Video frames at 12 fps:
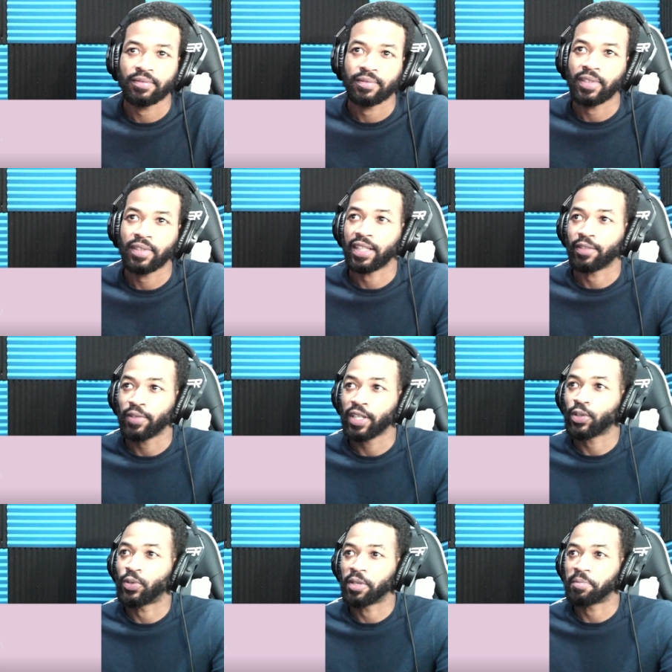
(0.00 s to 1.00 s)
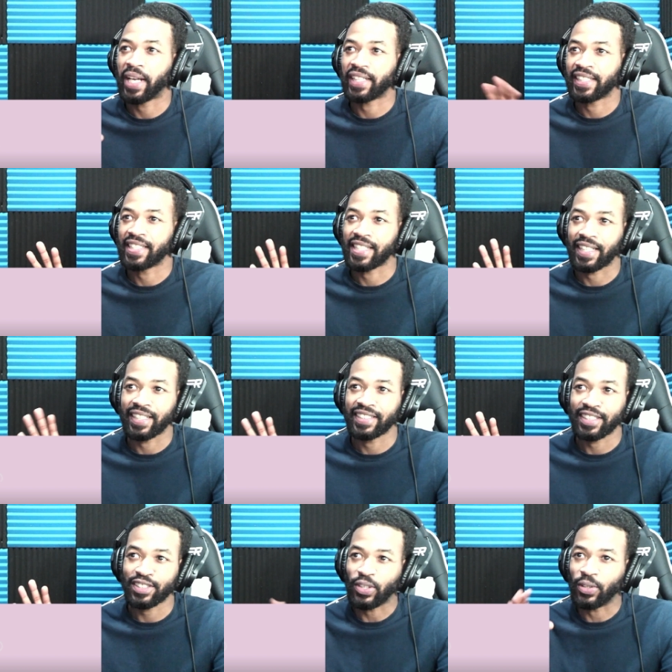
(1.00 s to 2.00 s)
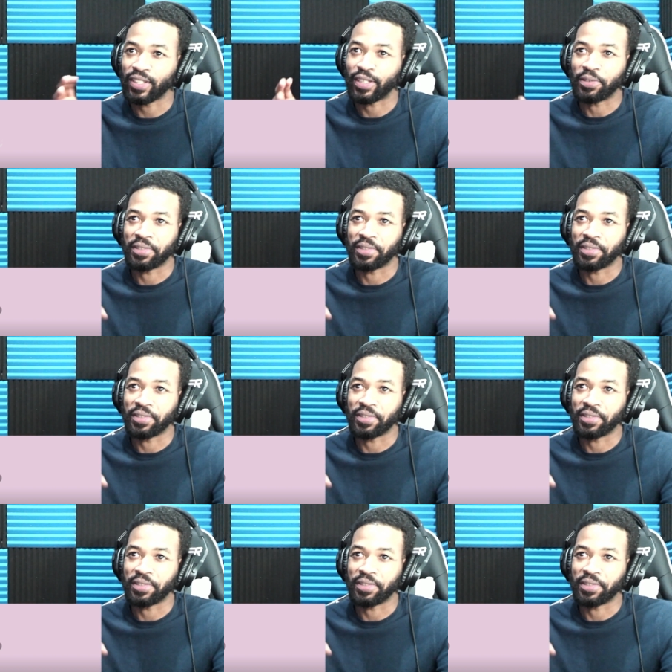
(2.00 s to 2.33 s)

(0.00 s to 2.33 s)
Okay, fuck going back 10 seconds. Let's just start over.